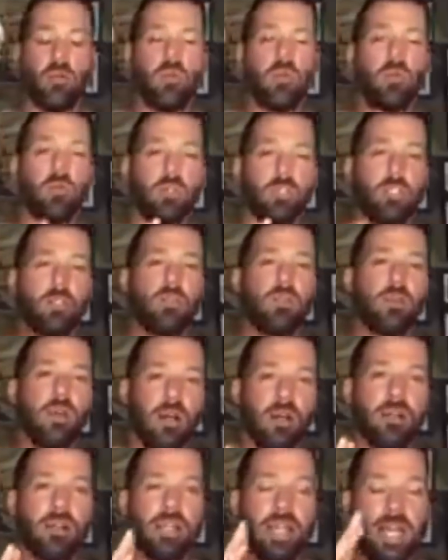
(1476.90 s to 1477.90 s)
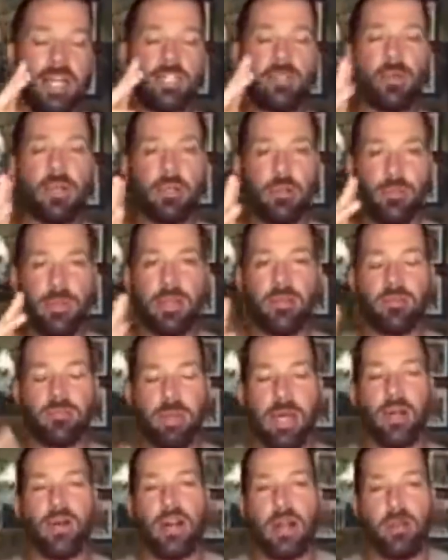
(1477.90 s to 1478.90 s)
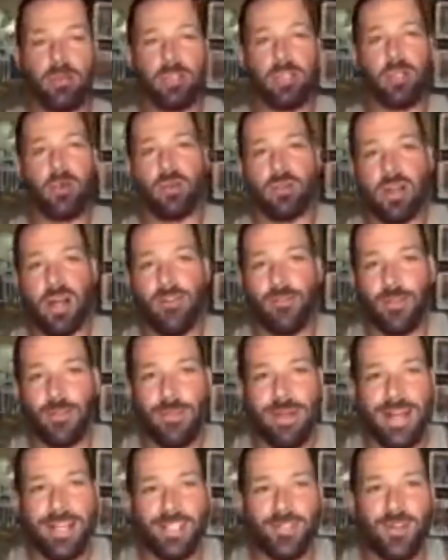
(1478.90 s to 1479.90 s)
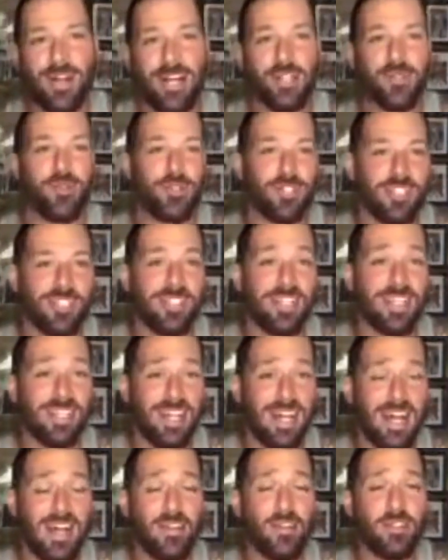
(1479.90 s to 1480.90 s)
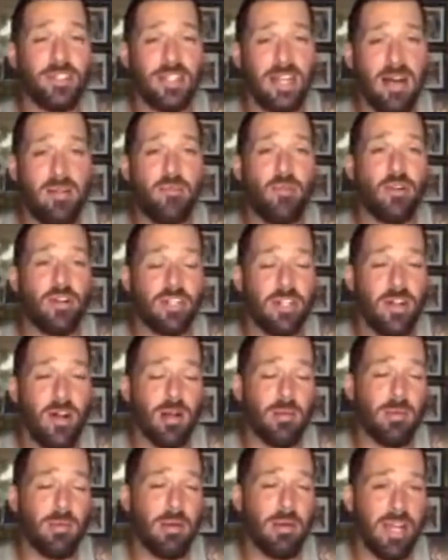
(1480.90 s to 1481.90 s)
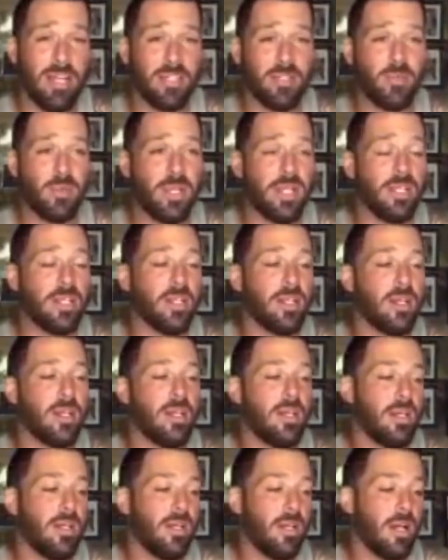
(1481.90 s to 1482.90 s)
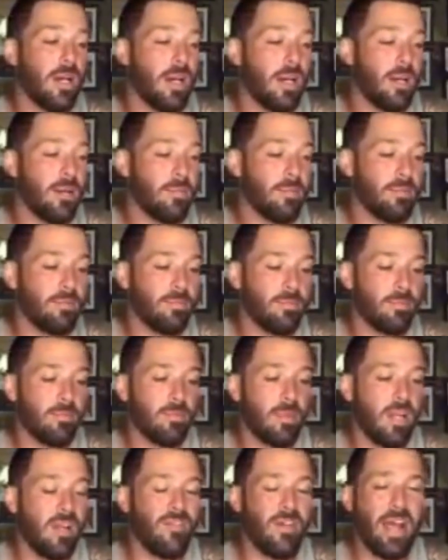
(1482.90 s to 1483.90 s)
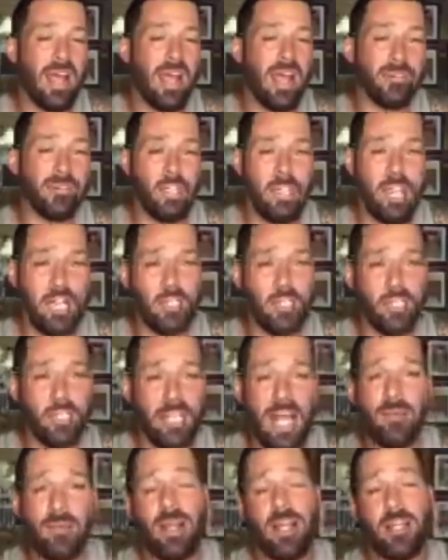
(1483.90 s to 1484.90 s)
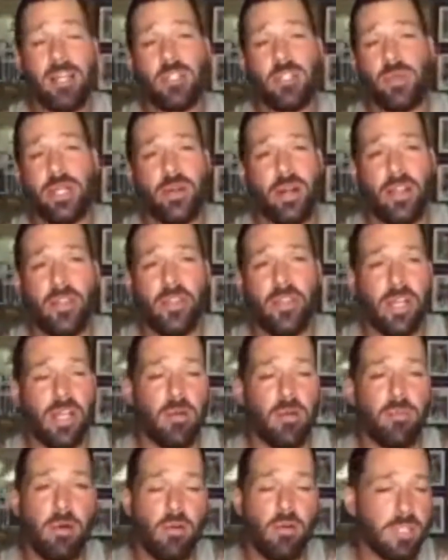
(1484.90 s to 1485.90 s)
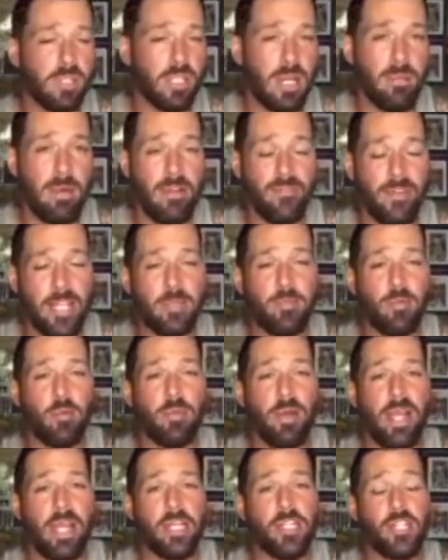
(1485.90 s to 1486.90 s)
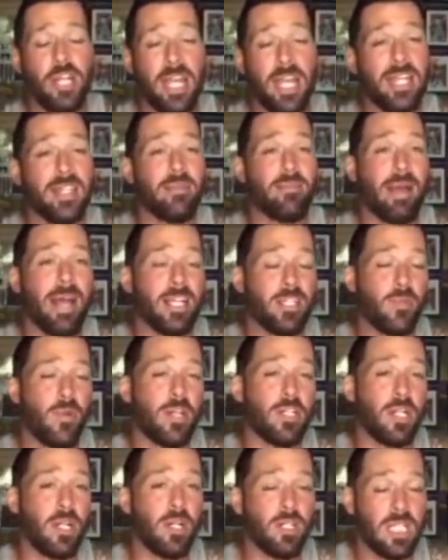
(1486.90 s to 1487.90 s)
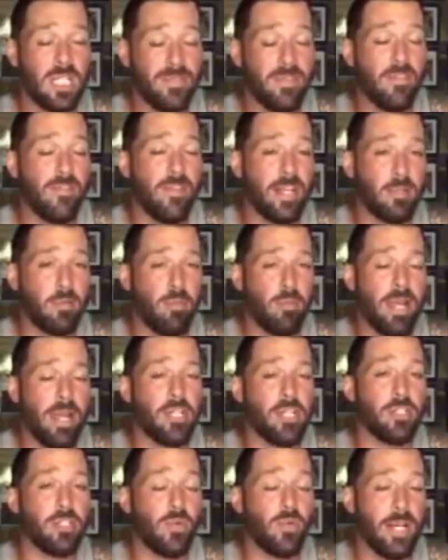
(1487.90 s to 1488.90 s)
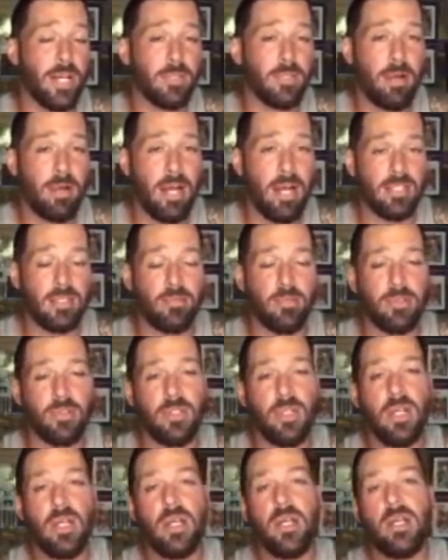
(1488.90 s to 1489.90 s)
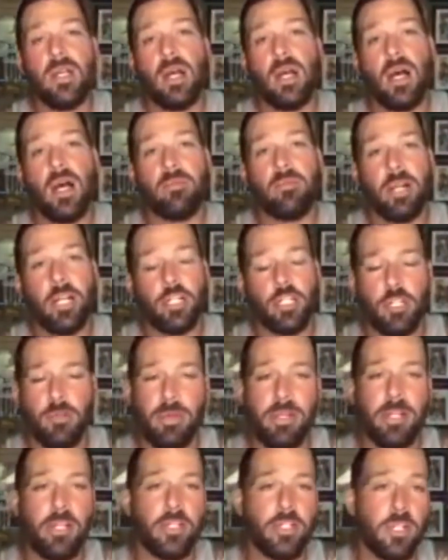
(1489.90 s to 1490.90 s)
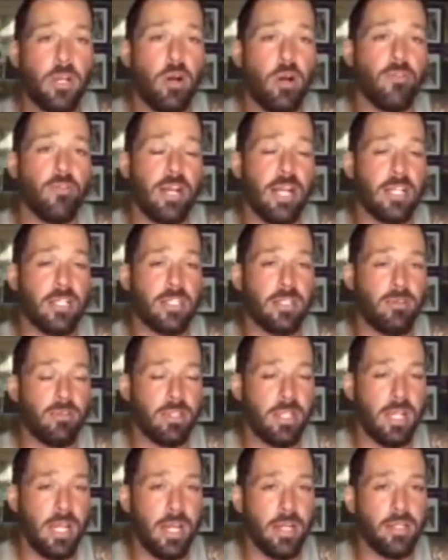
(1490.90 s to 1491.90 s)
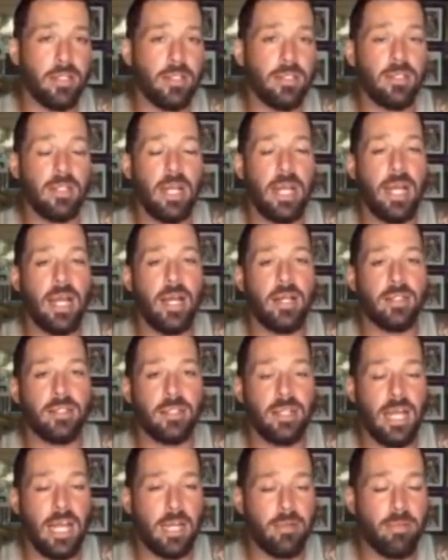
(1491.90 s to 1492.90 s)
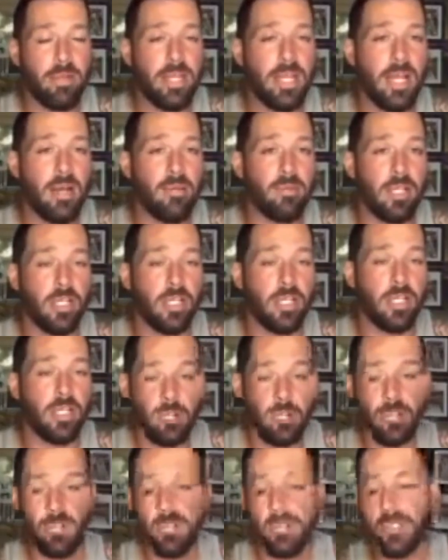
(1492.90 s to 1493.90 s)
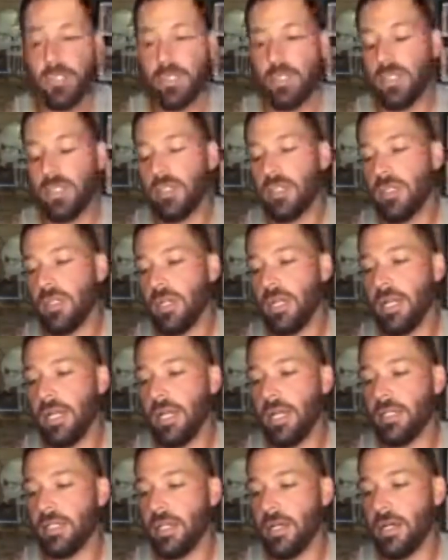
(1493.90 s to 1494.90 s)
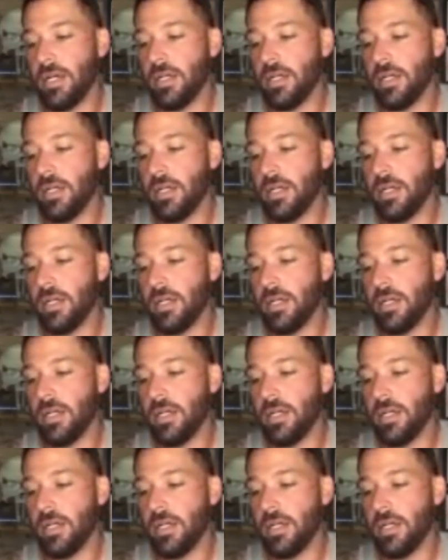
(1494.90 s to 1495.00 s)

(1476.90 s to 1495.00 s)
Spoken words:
We'll do next week will be a better episode of Coffee with Bassquatch. We'll just say that. There's a lot more to talk about next week. If I have to change the time next week or anything, I'll post it on my Facebook page and the Bassquatch Hunter TV Facebook page as quick as possible. But it should be good to go for next Thursday at 9 p.m. like normal. And,